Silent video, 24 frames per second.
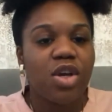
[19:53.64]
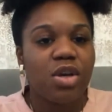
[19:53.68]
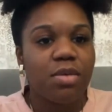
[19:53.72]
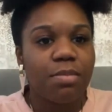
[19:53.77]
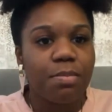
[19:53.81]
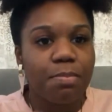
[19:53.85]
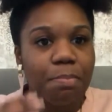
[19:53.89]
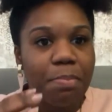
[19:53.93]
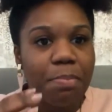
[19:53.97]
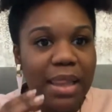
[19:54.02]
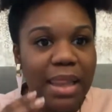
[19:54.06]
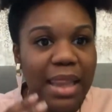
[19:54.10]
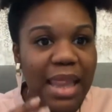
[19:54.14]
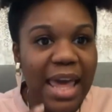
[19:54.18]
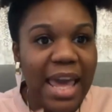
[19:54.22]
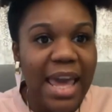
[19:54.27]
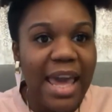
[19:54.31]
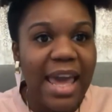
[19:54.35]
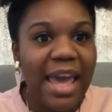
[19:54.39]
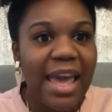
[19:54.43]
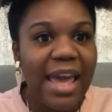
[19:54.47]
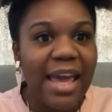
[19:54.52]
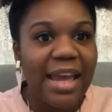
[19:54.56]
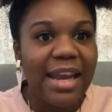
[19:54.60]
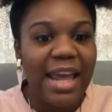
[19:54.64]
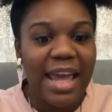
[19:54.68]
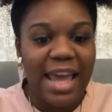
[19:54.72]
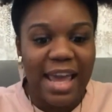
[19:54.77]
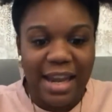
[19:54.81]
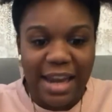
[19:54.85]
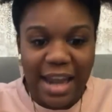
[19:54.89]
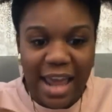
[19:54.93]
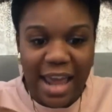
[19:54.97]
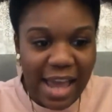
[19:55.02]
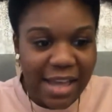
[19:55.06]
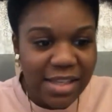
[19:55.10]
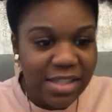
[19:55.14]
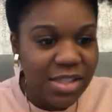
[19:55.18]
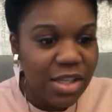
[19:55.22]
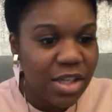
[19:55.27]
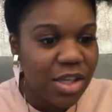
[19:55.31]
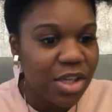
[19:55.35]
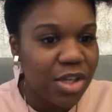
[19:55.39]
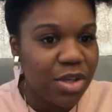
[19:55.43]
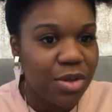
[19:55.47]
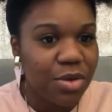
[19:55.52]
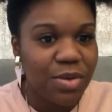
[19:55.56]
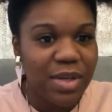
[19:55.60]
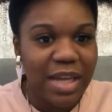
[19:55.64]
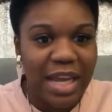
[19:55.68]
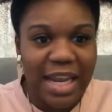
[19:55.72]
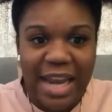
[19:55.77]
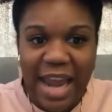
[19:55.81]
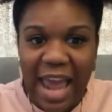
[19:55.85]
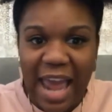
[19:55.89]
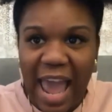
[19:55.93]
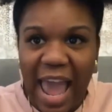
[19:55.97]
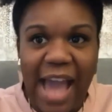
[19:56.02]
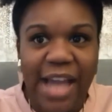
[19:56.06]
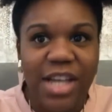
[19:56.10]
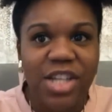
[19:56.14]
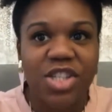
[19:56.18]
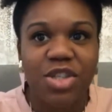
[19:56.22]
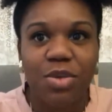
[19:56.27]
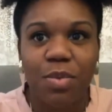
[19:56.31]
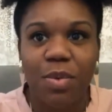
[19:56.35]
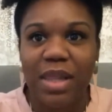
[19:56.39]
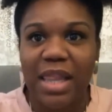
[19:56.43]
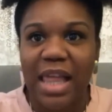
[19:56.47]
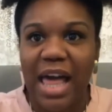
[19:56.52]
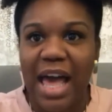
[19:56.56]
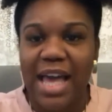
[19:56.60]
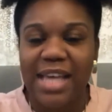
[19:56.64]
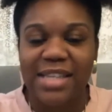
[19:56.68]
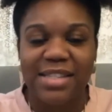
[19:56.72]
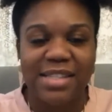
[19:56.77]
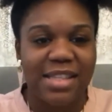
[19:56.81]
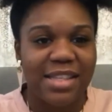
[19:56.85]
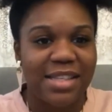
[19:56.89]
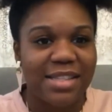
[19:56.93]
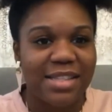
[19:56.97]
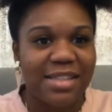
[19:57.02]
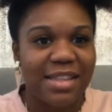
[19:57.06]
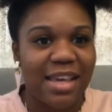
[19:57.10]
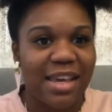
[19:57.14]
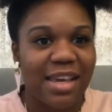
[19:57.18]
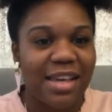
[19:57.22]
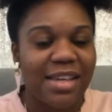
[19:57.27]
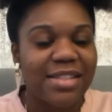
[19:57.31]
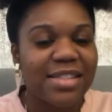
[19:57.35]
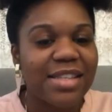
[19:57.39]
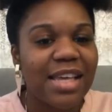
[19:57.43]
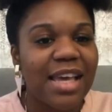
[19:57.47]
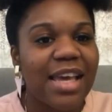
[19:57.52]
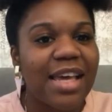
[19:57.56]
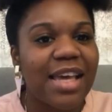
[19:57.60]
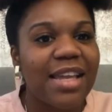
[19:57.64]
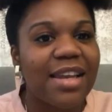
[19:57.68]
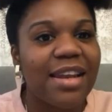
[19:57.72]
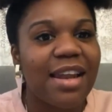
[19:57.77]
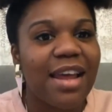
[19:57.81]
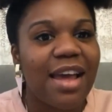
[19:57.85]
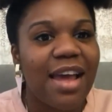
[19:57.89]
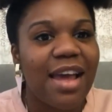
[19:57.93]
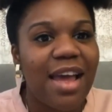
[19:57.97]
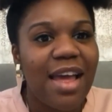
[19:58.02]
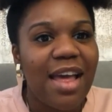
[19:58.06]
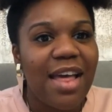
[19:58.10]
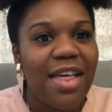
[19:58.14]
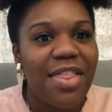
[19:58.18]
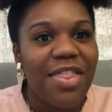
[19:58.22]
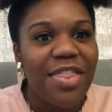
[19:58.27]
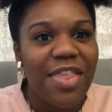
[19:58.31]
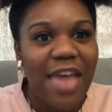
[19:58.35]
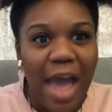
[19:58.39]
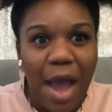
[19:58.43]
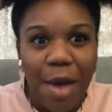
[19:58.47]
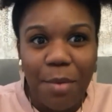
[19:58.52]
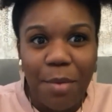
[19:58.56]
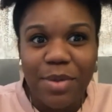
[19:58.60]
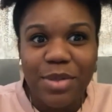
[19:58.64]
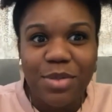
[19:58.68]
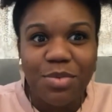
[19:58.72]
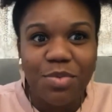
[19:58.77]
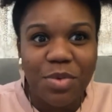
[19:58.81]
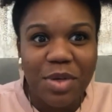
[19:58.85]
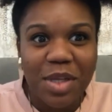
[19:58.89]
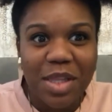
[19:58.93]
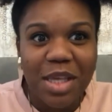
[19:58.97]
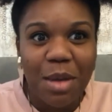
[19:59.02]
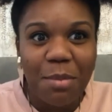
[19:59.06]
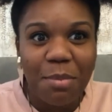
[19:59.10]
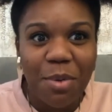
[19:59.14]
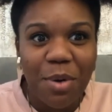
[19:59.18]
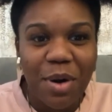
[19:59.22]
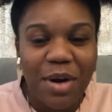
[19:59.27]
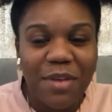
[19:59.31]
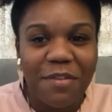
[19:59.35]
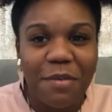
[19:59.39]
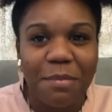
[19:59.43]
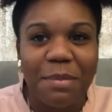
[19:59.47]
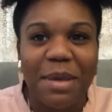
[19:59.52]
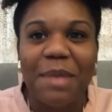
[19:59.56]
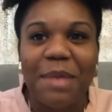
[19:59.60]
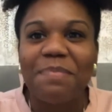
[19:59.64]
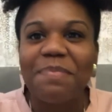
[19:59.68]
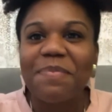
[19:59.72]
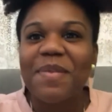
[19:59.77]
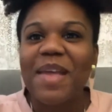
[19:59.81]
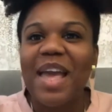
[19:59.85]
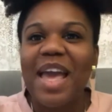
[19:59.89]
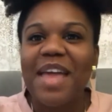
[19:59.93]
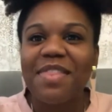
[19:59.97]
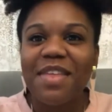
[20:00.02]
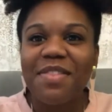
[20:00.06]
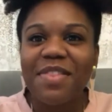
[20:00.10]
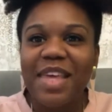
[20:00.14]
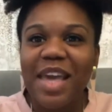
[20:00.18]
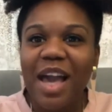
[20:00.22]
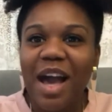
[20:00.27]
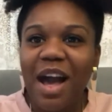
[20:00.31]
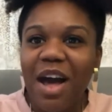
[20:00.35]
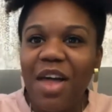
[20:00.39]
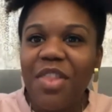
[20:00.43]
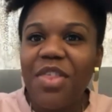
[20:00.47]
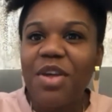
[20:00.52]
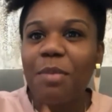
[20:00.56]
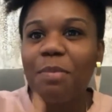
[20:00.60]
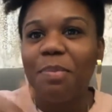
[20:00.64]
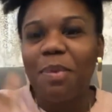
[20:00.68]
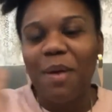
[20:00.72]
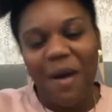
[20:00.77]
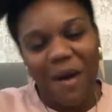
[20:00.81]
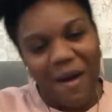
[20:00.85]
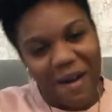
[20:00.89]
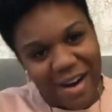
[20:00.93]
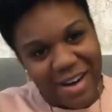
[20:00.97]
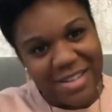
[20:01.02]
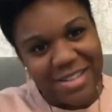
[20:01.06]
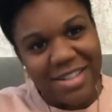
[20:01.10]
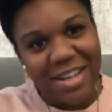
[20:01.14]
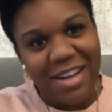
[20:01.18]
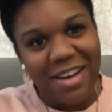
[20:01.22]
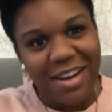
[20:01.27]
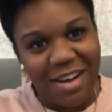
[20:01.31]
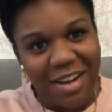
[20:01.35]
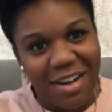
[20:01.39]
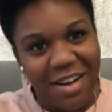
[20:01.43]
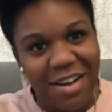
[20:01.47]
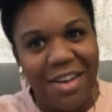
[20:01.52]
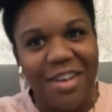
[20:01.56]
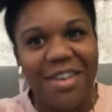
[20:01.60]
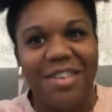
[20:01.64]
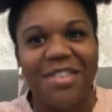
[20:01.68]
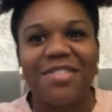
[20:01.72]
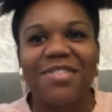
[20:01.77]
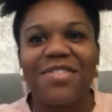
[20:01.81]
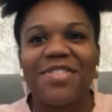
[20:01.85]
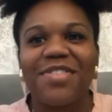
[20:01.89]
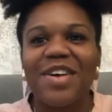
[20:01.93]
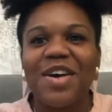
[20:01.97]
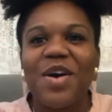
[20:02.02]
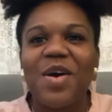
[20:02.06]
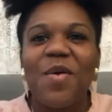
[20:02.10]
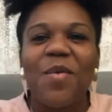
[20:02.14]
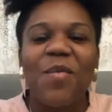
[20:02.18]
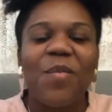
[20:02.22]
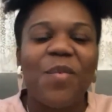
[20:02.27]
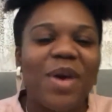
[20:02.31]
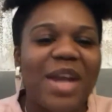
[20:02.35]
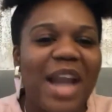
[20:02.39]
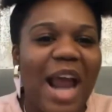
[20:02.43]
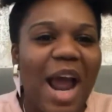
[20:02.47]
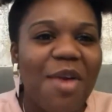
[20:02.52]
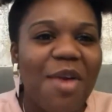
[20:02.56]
plan and execute and actualize these things. And that was really important for me. And then the other part of what I